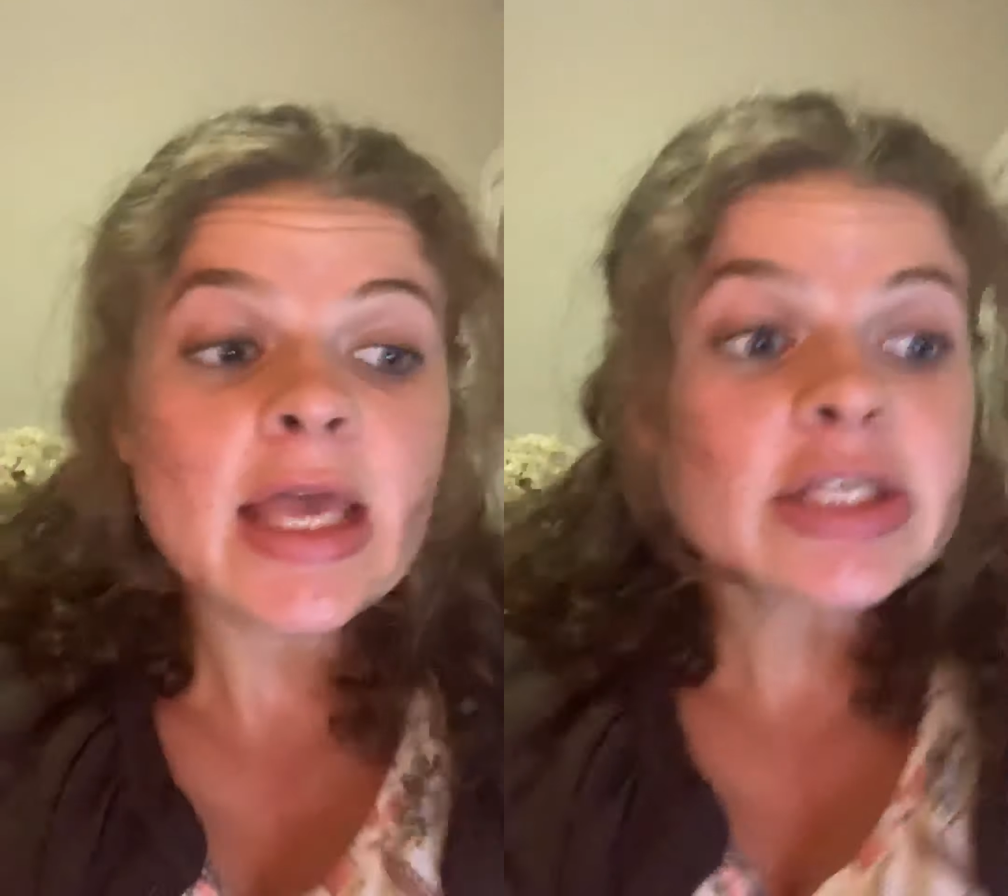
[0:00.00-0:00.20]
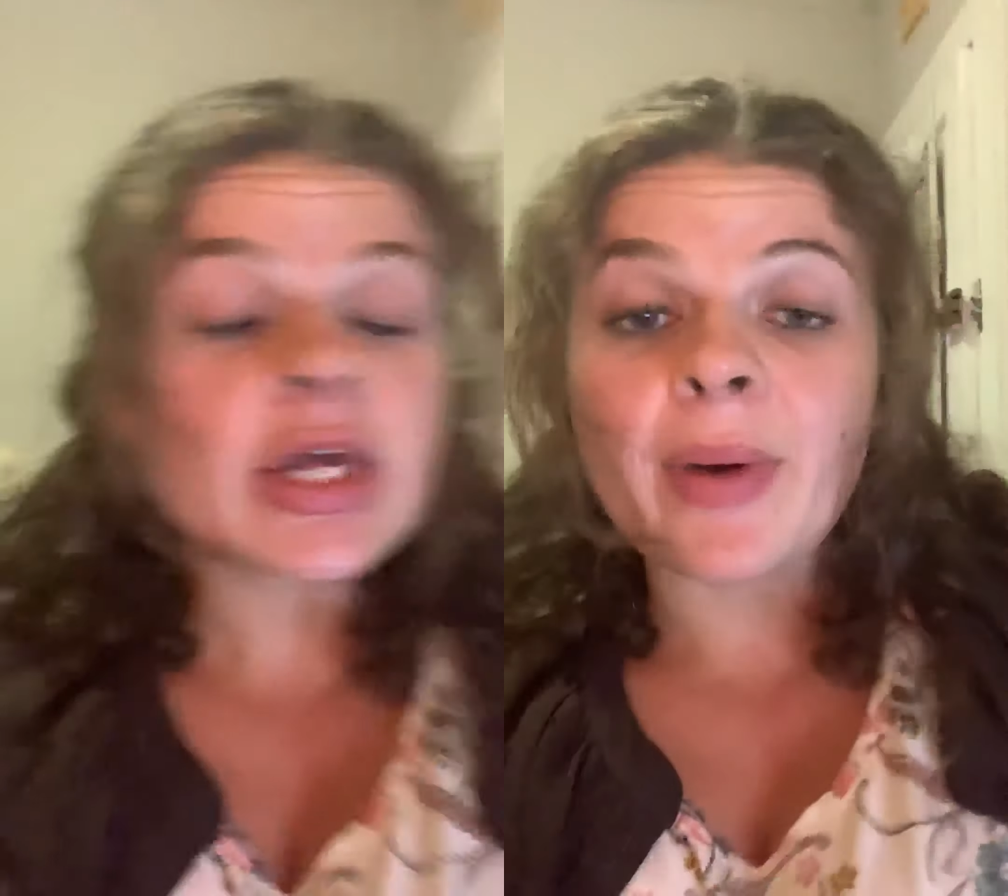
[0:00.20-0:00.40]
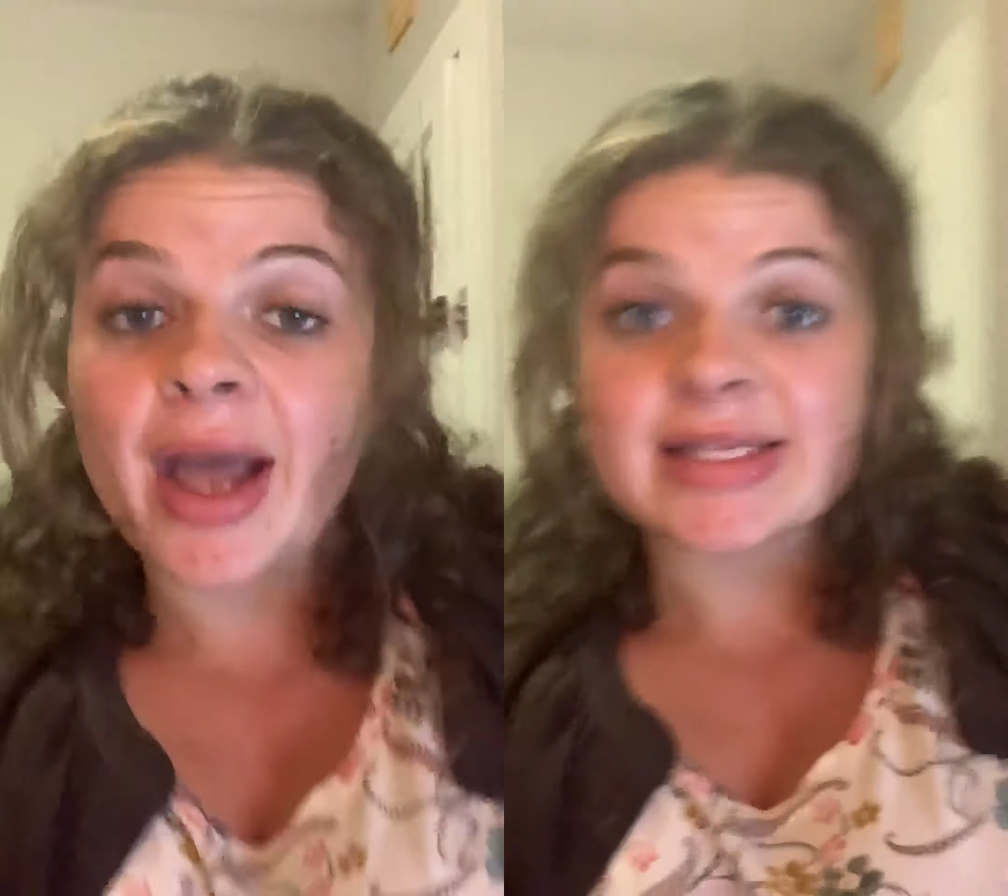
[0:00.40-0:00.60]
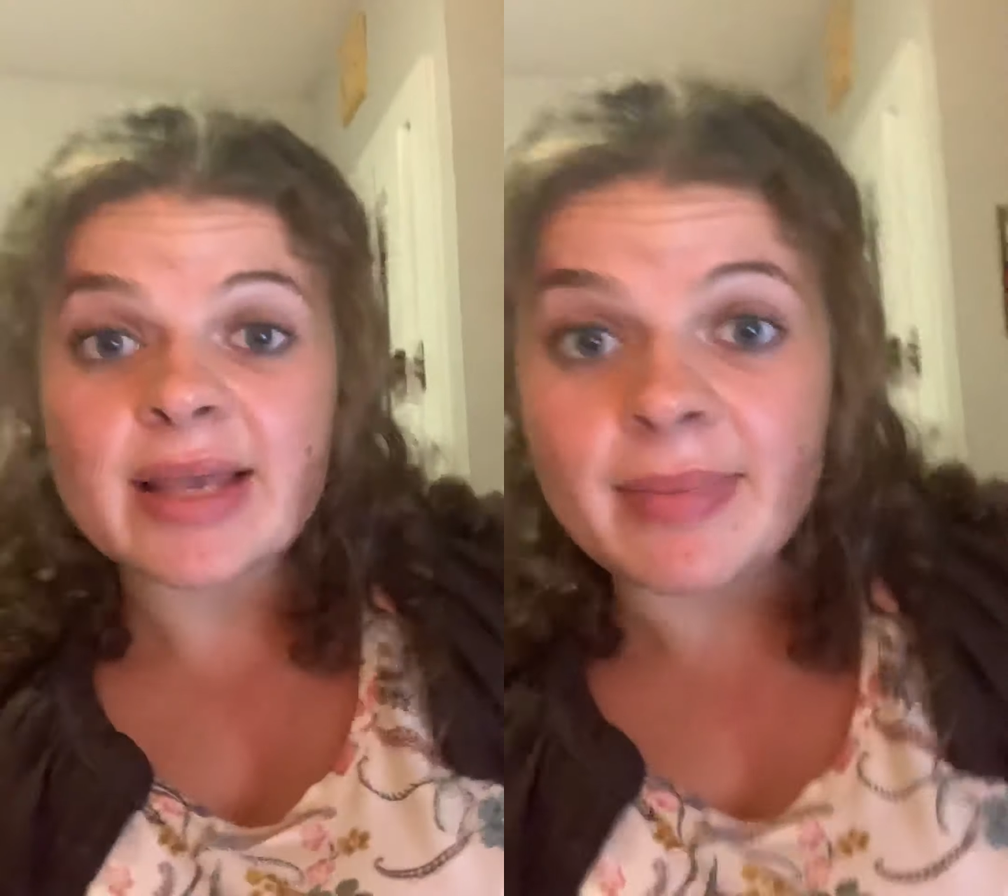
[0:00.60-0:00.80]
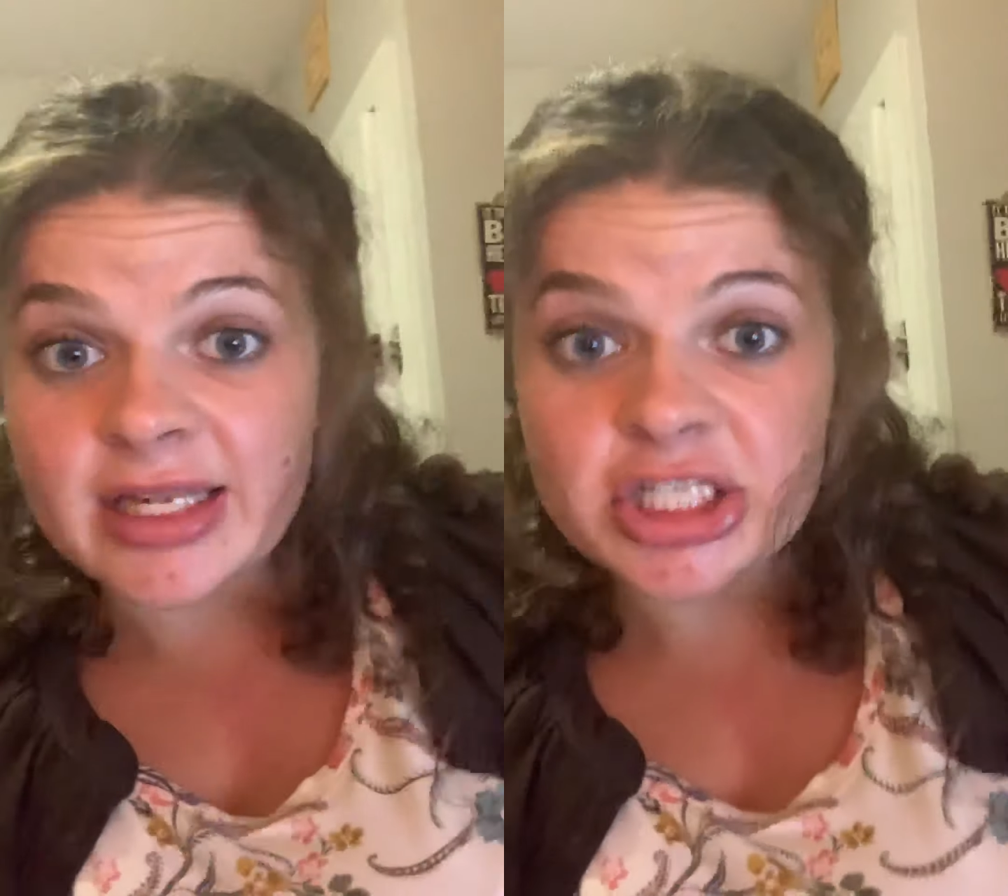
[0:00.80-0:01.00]
So as I
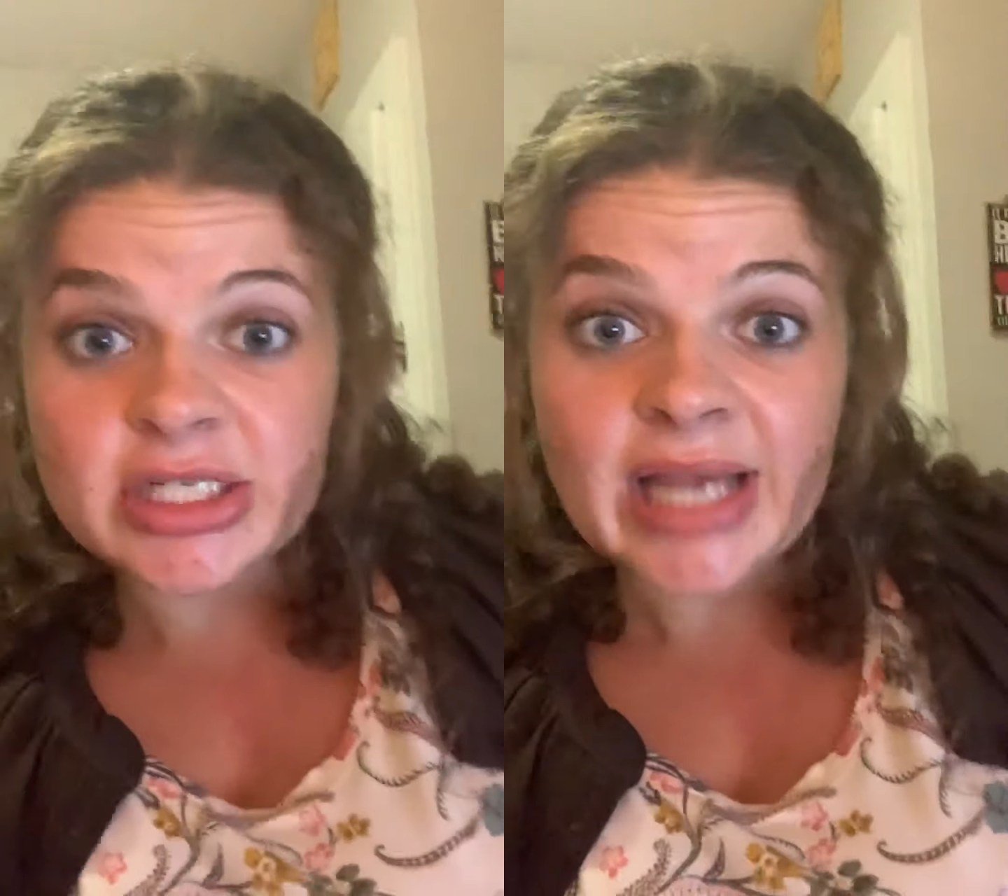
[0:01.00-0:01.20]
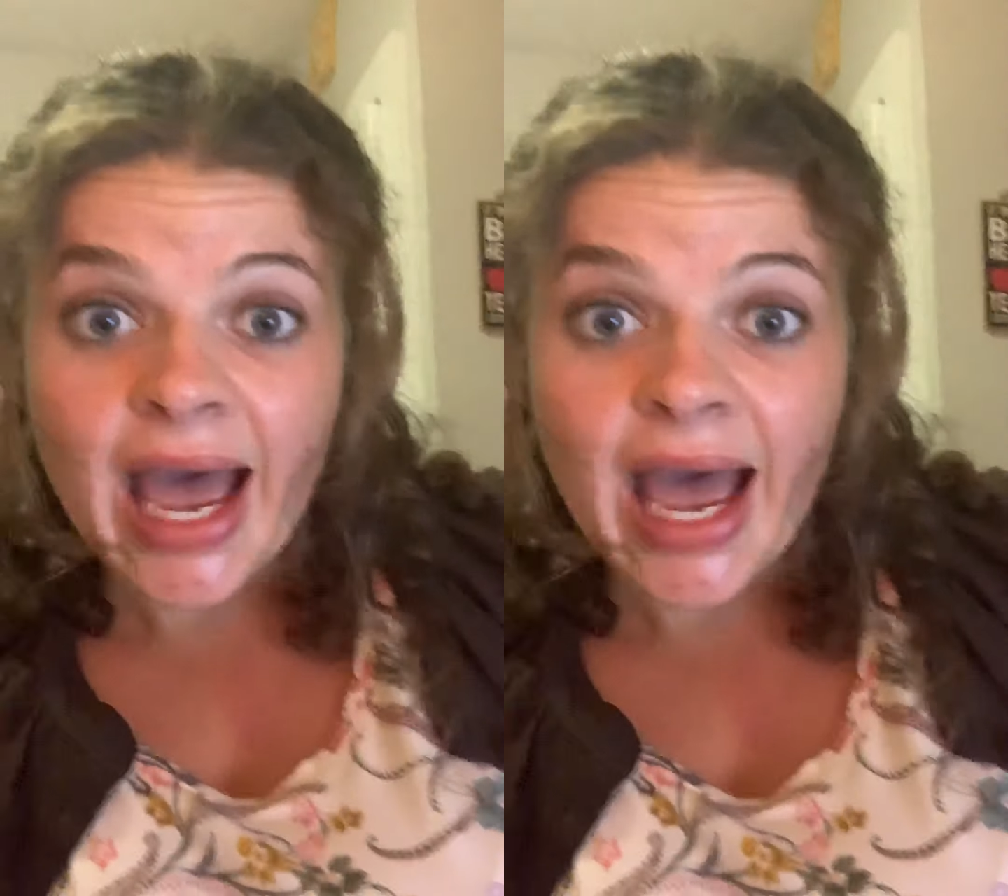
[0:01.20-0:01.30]
mentioned,